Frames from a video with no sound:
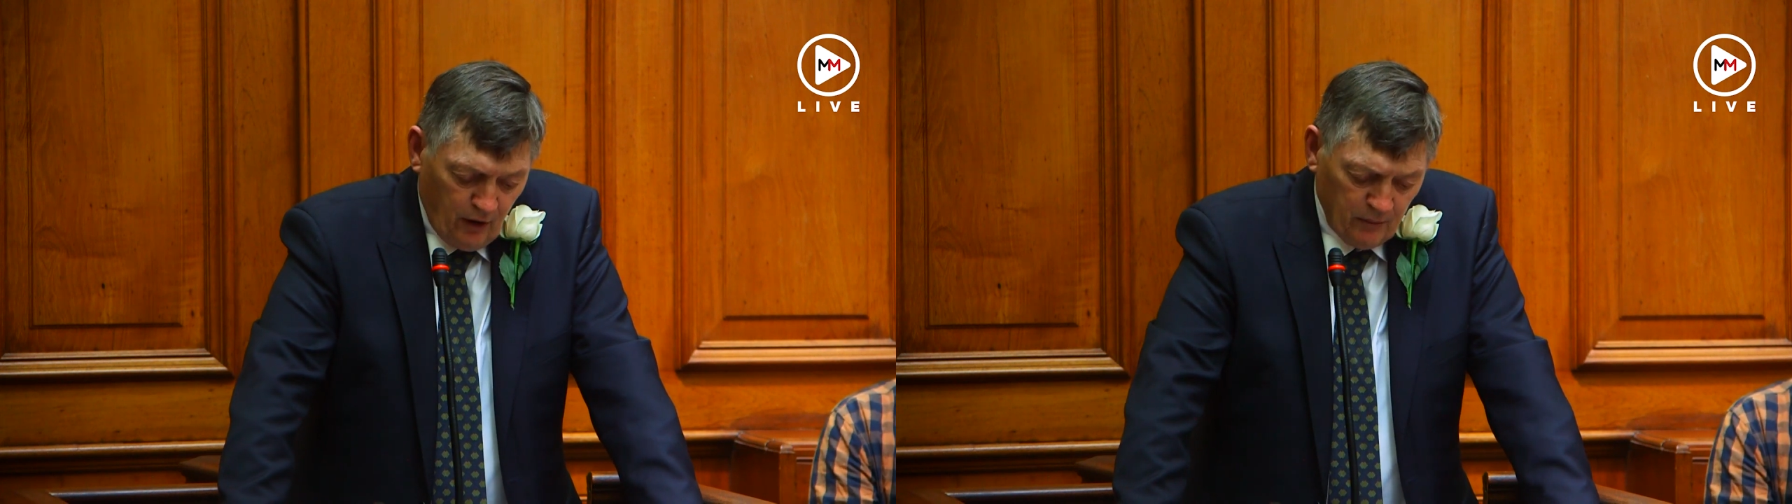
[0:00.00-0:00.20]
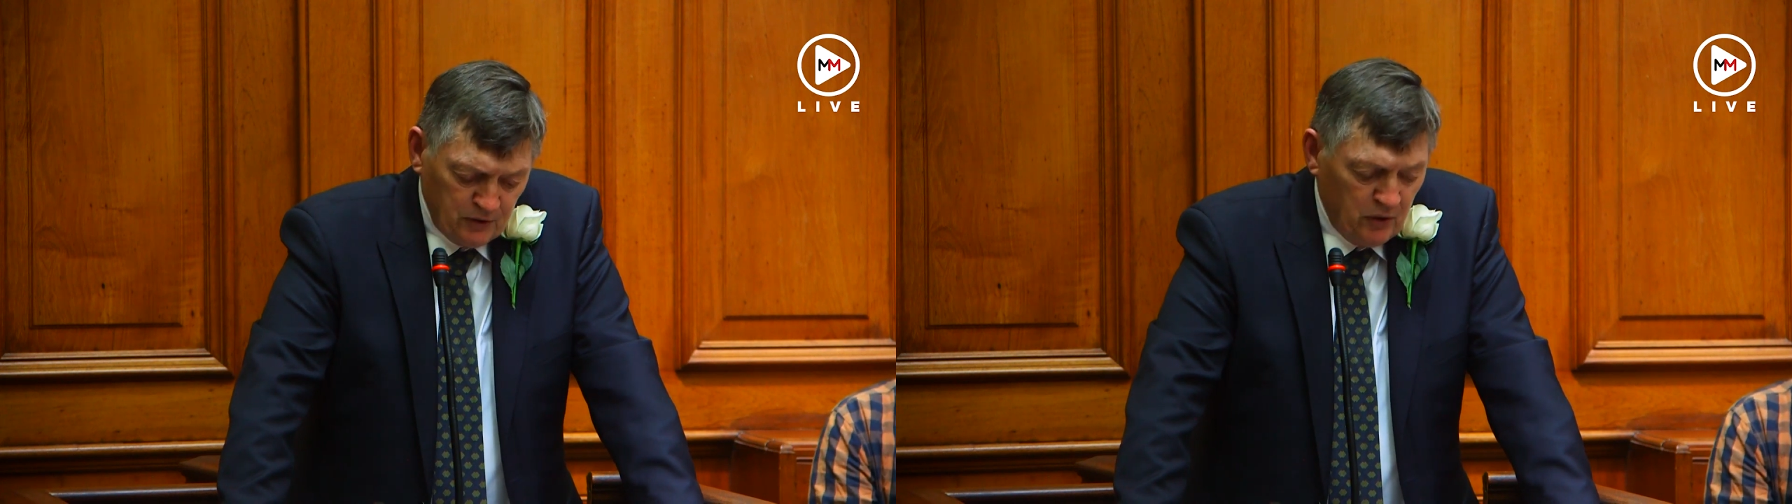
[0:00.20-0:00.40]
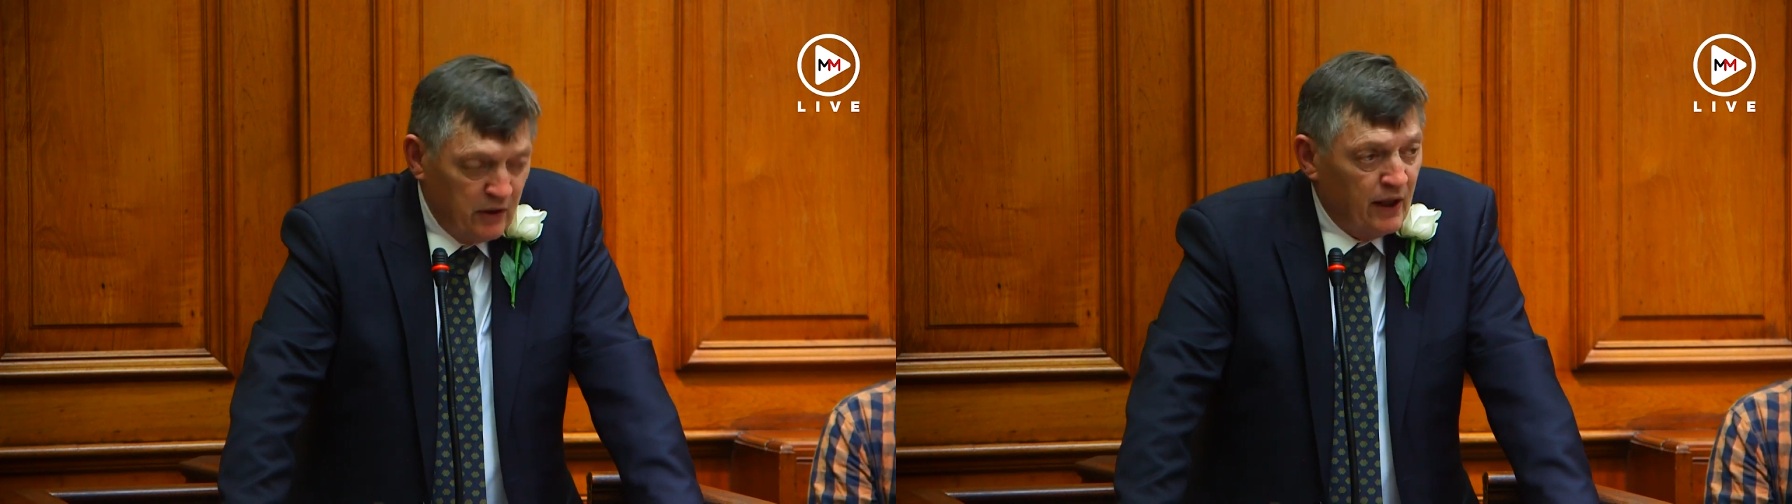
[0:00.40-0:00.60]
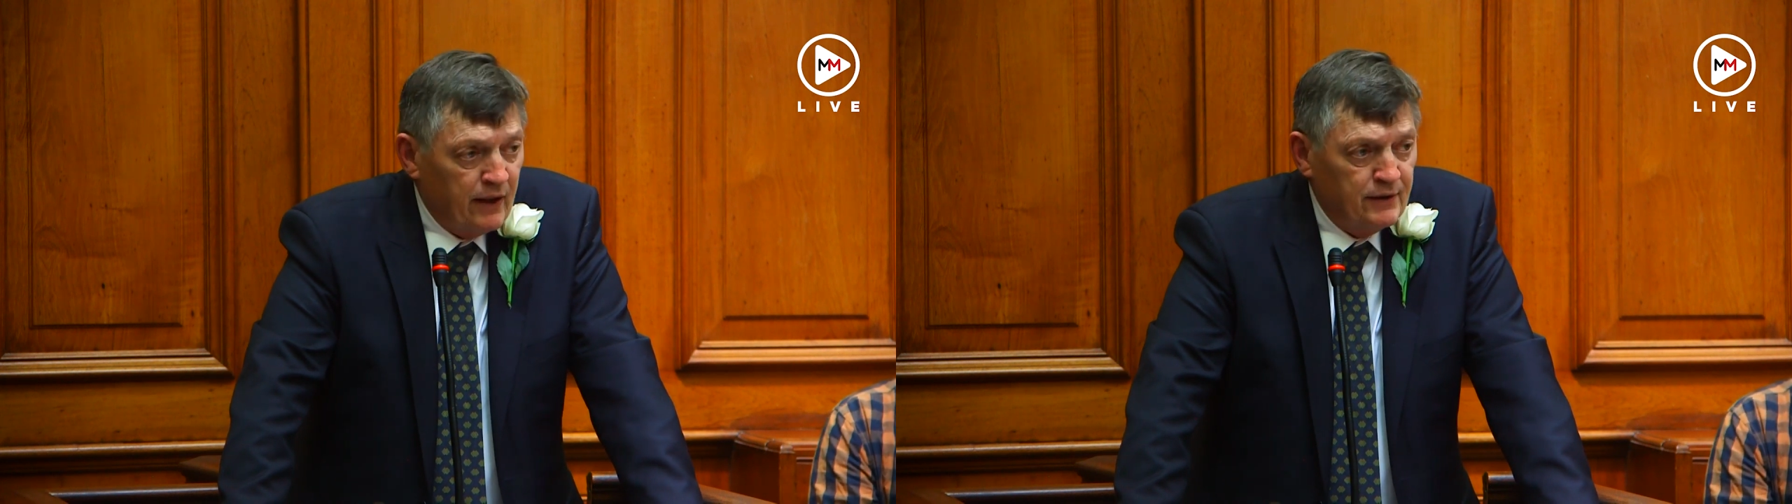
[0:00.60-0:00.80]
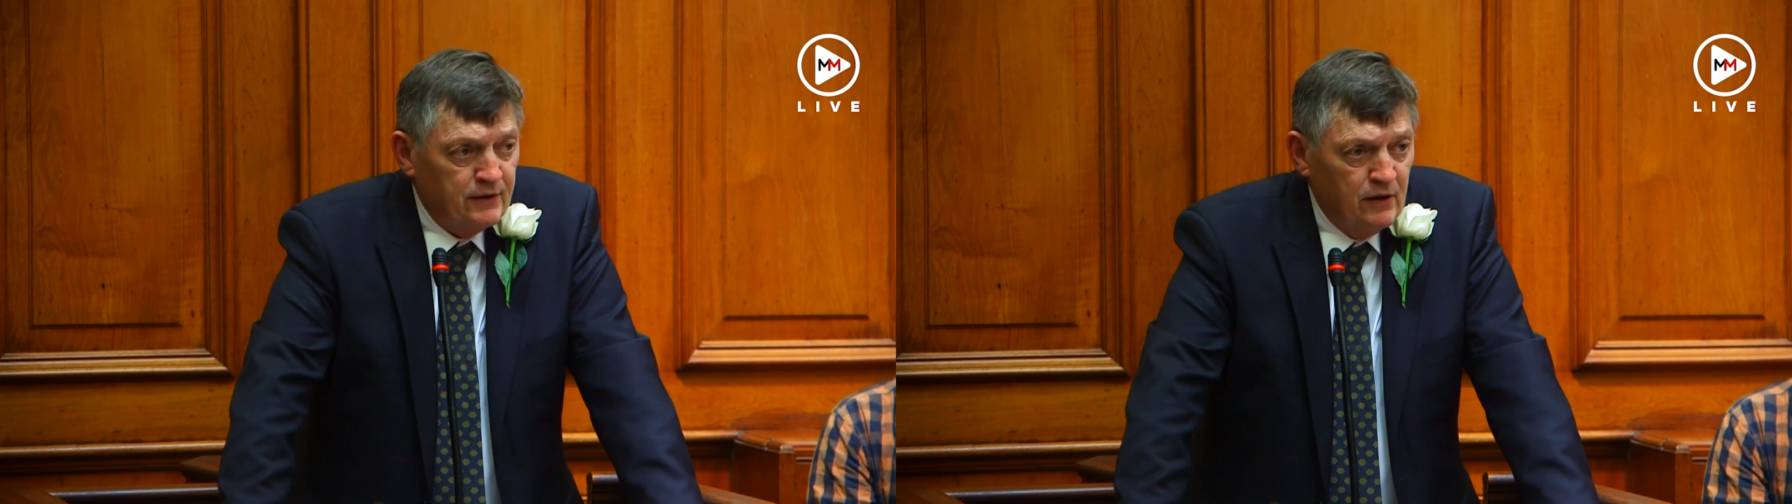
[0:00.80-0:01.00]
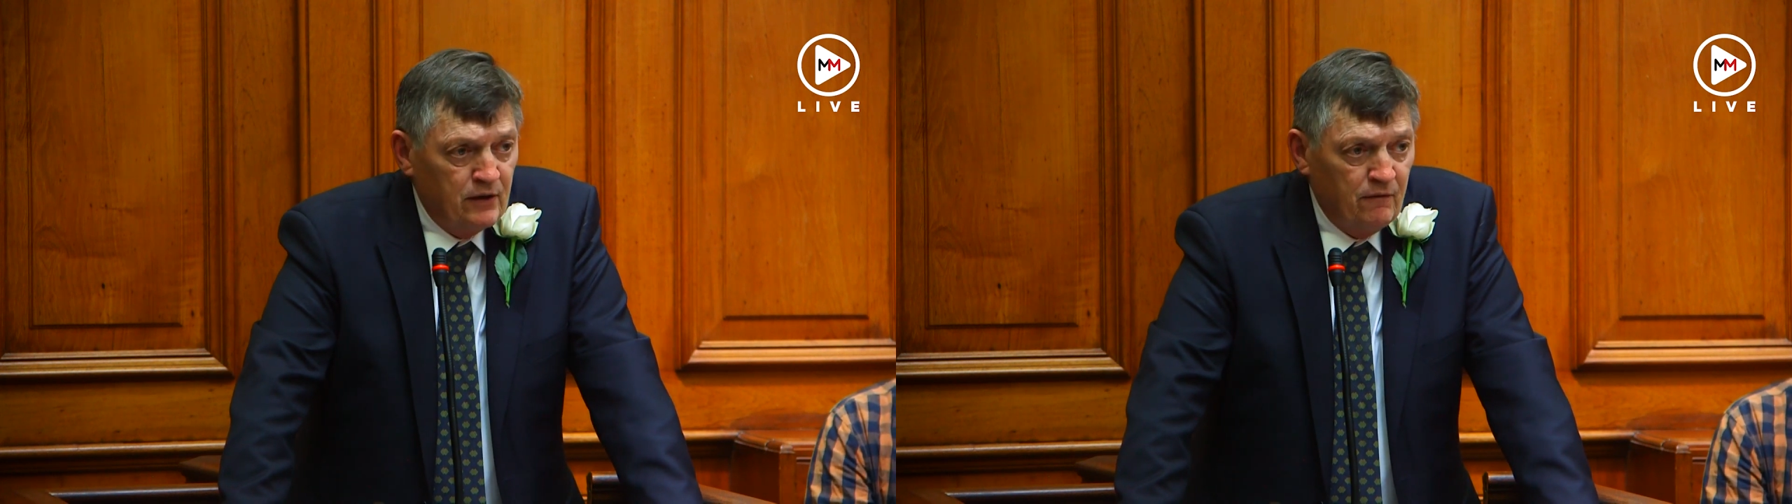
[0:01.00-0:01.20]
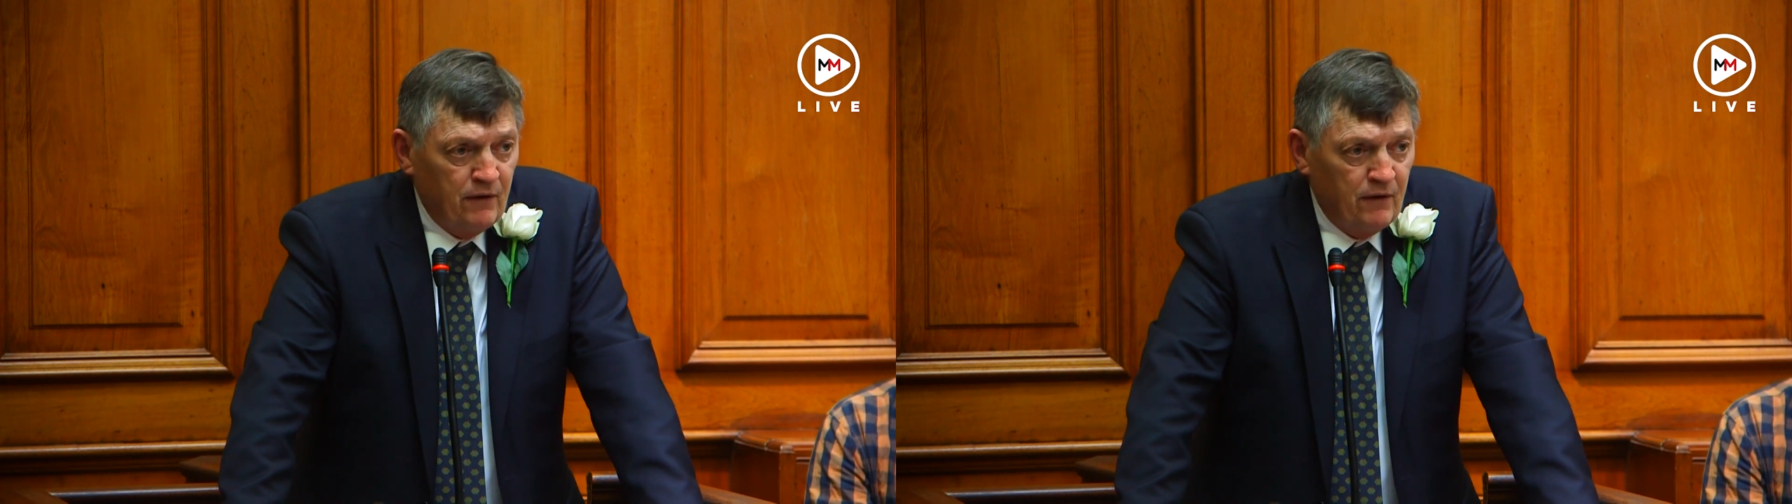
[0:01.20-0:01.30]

I'm sure that had certain